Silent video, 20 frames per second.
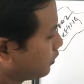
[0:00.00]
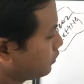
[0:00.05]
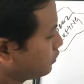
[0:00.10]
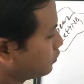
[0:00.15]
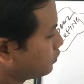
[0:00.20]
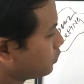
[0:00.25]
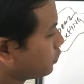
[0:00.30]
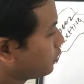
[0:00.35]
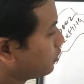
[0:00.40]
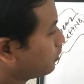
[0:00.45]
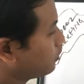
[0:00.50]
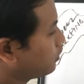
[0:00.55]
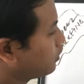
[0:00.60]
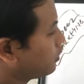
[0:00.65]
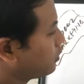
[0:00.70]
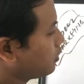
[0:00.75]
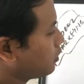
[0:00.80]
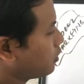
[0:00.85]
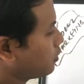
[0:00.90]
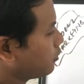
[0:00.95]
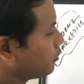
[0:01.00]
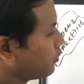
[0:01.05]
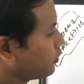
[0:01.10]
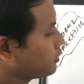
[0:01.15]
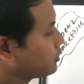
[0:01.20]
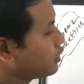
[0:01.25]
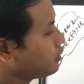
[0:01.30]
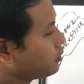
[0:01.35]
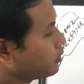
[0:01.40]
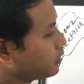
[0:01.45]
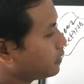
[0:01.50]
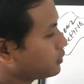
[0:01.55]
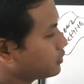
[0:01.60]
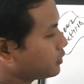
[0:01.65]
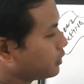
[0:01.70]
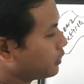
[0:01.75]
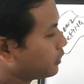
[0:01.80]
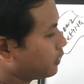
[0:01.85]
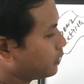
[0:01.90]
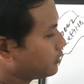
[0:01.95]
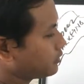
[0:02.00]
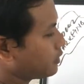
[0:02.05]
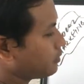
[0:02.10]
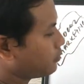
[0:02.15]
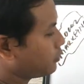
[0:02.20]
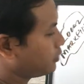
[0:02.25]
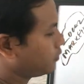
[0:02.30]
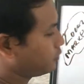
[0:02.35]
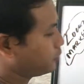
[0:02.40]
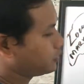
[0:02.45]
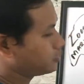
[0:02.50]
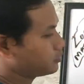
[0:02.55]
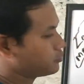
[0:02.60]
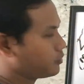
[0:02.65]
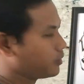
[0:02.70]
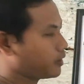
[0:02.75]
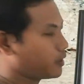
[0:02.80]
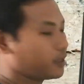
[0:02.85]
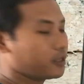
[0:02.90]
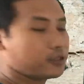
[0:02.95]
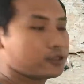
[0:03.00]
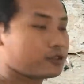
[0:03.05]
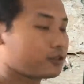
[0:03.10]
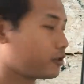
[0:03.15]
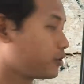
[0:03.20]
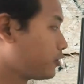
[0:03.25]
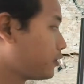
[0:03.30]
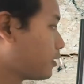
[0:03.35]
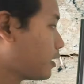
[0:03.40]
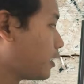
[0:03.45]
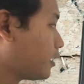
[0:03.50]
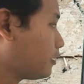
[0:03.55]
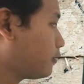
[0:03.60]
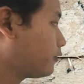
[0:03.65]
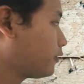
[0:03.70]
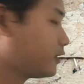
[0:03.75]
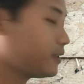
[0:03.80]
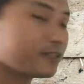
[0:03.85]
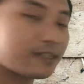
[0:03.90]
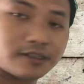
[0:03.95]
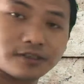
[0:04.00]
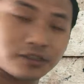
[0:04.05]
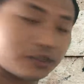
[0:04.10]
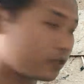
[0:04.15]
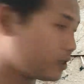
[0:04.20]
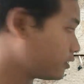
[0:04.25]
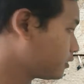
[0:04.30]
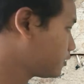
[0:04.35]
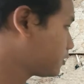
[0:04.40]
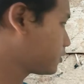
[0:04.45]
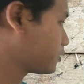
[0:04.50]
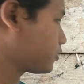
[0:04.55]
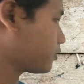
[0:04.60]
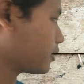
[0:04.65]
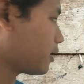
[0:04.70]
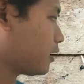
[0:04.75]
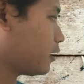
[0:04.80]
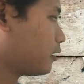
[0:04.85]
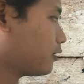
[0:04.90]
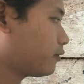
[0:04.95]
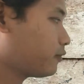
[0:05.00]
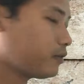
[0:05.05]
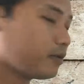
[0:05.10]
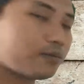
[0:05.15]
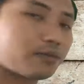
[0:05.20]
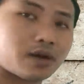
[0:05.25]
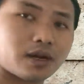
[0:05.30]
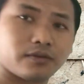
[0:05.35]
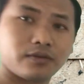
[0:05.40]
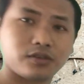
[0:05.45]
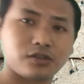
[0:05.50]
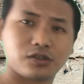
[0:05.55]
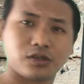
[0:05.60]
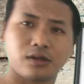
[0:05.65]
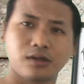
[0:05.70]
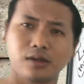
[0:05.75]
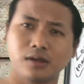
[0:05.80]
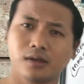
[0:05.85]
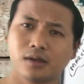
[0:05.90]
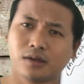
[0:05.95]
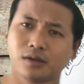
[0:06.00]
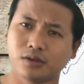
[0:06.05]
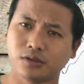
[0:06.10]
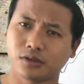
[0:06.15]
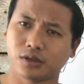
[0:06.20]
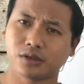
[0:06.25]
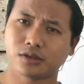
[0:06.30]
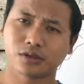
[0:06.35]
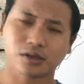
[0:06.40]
So, for example, let's take an example of these three guys. So you have a dentist, you have a private jet